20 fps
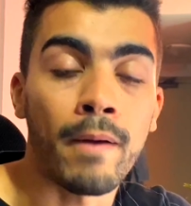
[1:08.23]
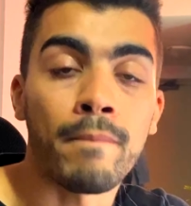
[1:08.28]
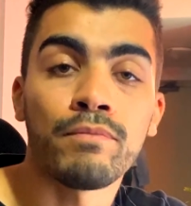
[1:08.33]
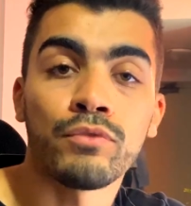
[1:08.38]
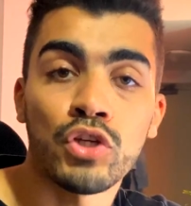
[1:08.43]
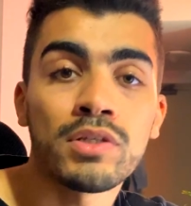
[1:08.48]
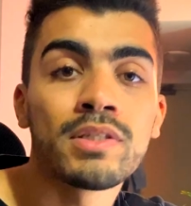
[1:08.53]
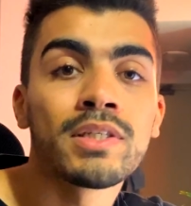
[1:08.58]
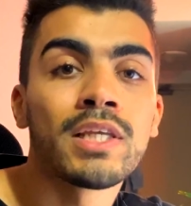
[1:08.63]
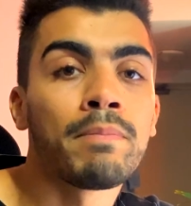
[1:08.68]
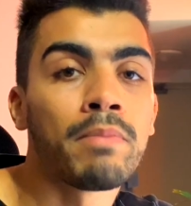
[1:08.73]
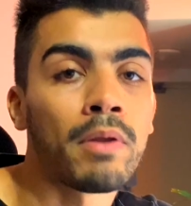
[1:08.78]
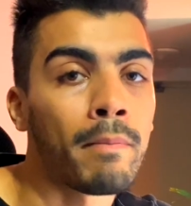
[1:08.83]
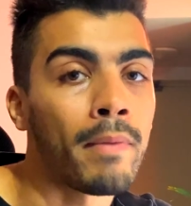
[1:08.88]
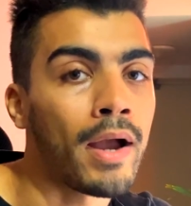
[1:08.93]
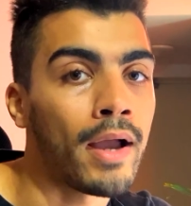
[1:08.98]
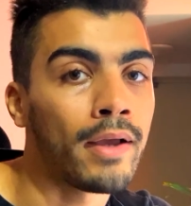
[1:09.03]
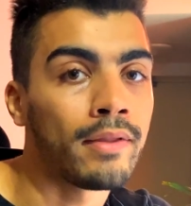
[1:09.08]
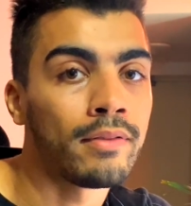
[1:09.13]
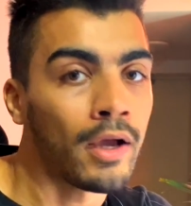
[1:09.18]
Just keep in
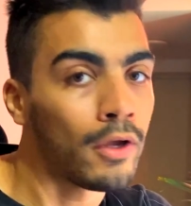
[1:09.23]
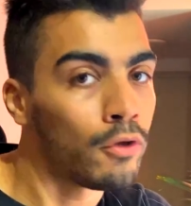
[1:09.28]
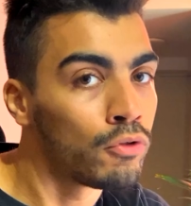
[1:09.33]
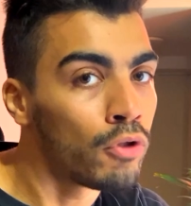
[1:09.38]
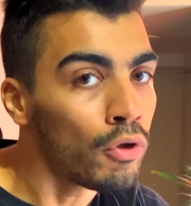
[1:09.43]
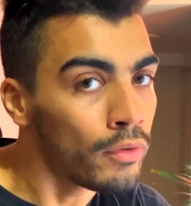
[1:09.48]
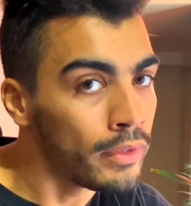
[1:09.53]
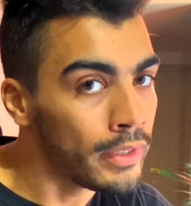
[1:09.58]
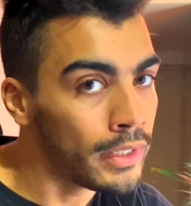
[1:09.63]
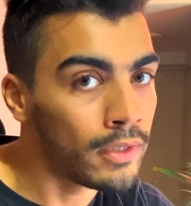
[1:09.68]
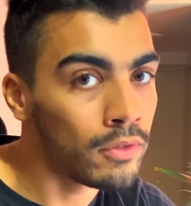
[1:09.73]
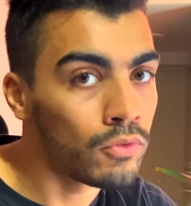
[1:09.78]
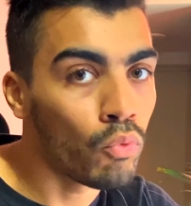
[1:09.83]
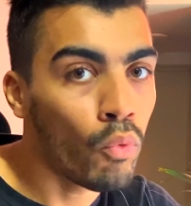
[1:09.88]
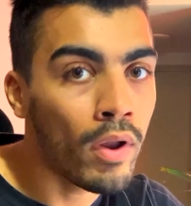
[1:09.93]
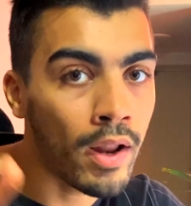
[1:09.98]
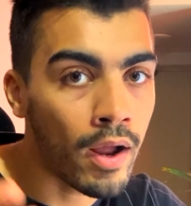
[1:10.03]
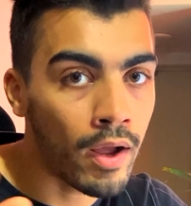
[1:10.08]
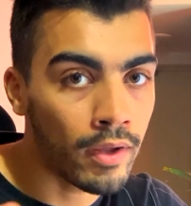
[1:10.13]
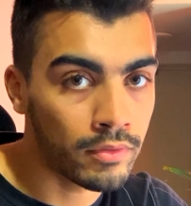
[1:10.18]
mind that you don't need
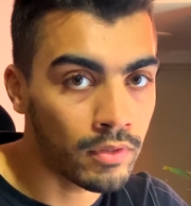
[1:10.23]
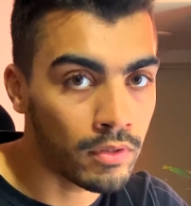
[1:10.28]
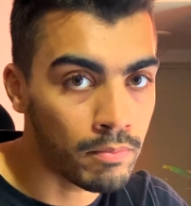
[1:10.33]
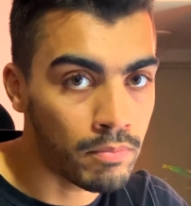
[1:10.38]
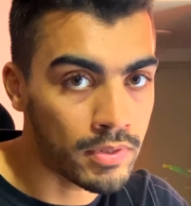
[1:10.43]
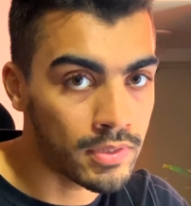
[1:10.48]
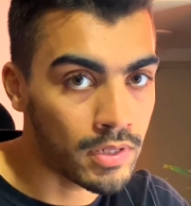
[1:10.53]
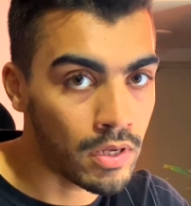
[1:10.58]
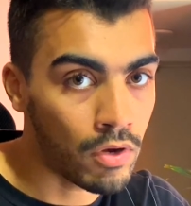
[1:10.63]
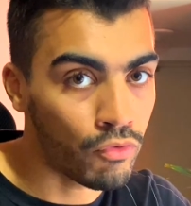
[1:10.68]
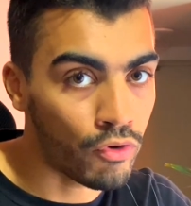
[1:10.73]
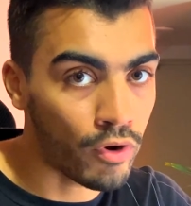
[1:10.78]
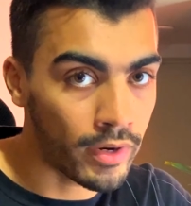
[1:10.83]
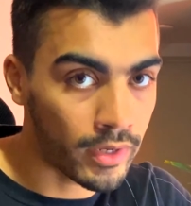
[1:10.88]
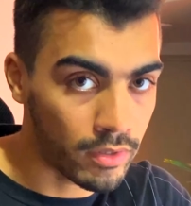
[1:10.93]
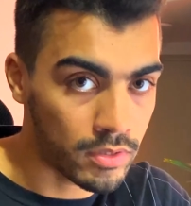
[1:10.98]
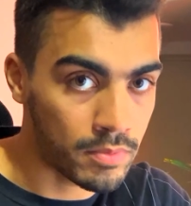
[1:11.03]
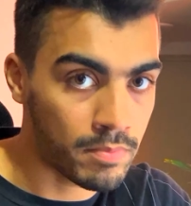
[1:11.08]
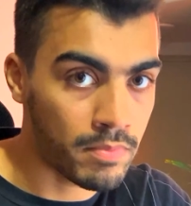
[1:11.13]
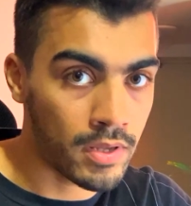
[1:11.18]
100% of correct
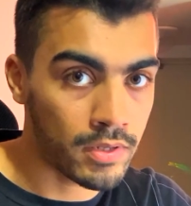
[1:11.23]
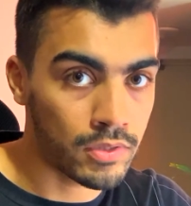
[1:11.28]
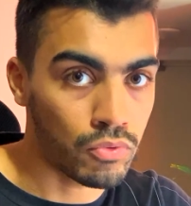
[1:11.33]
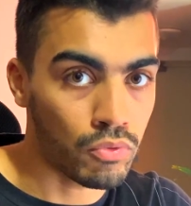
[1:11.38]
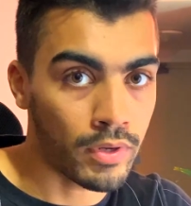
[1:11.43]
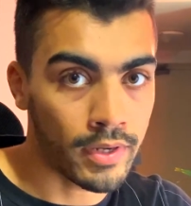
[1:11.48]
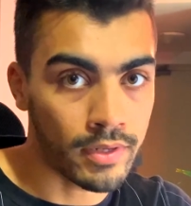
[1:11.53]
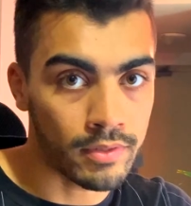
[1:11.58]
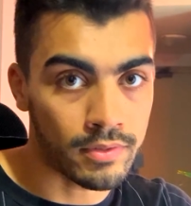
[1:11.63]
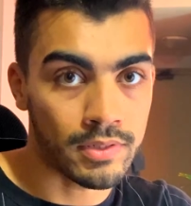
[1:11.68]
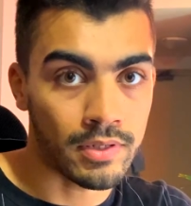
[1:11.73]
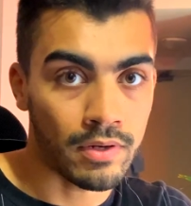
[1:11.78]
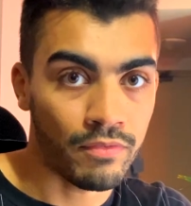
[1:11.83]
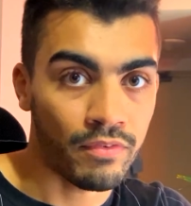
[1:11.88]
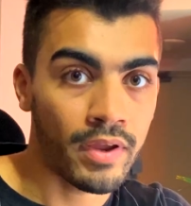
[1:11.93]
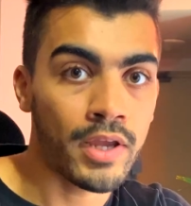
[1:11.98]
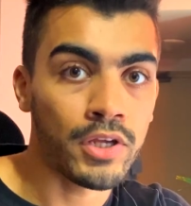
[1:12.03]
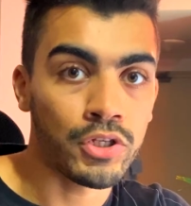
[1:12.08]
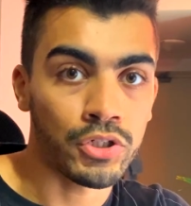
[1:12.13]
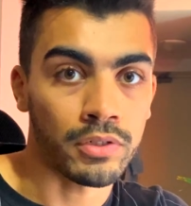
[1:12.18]
response to get the
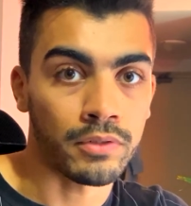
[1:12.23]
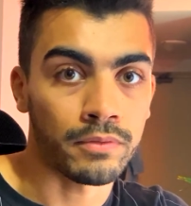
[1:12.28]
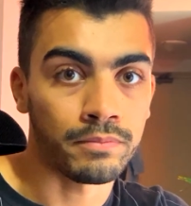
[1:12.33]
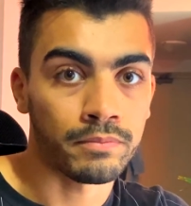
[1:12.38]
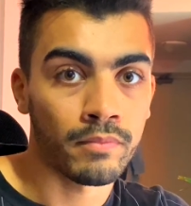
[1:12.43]
certification.